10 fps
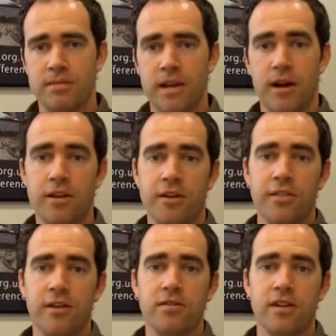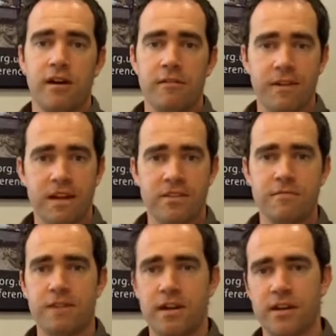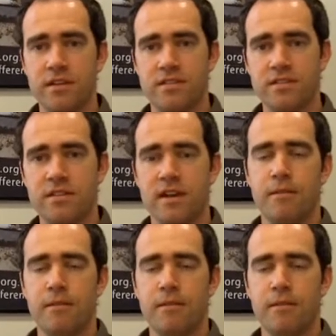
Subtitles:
Now, a lot of those are vets and vet nurses,